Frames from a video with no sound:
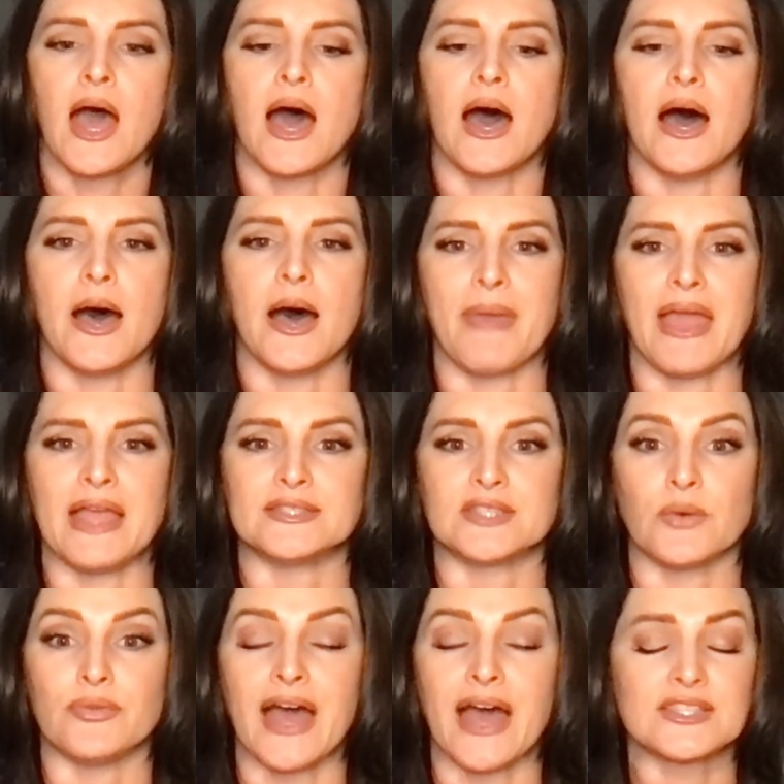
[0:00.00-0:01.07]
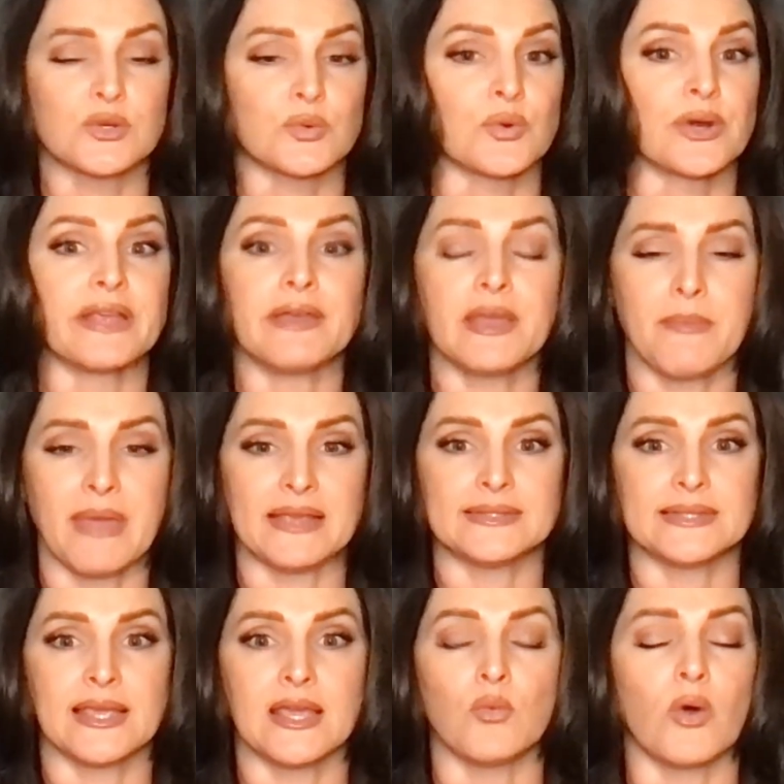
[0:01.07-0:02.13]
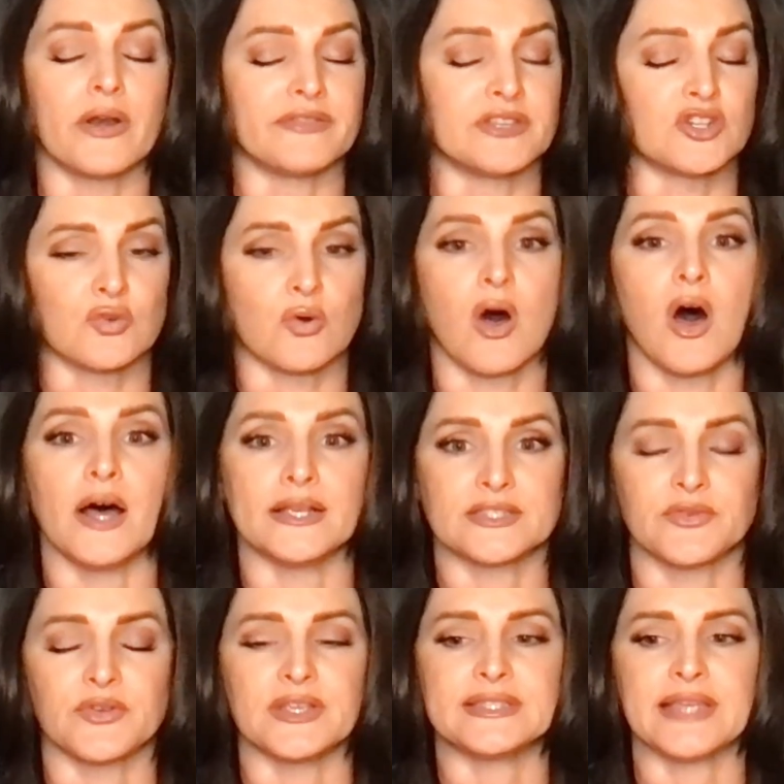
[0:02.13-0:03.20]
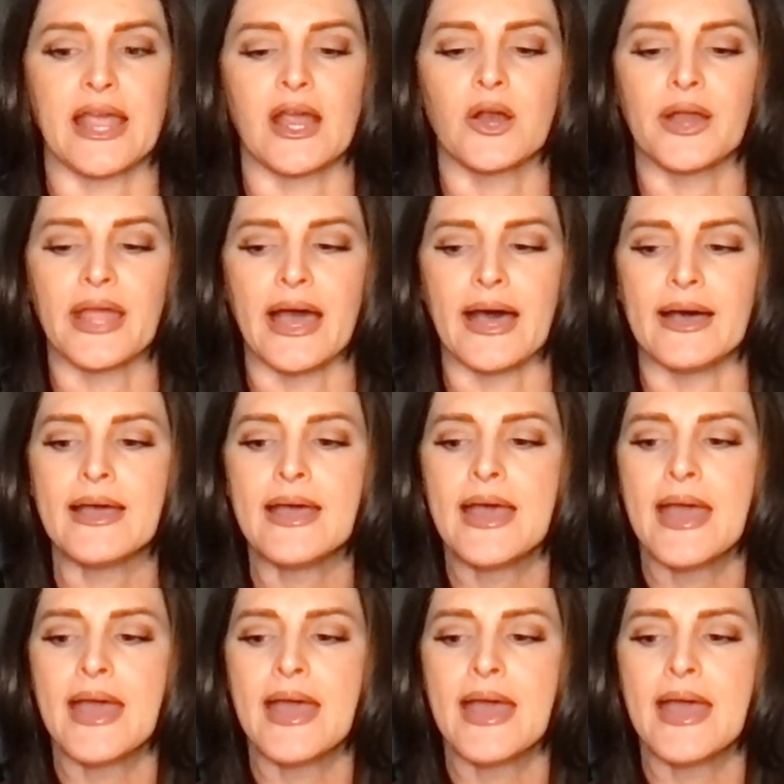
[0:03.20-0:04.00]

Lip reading: And so that's really amazing and one of the draws for this area.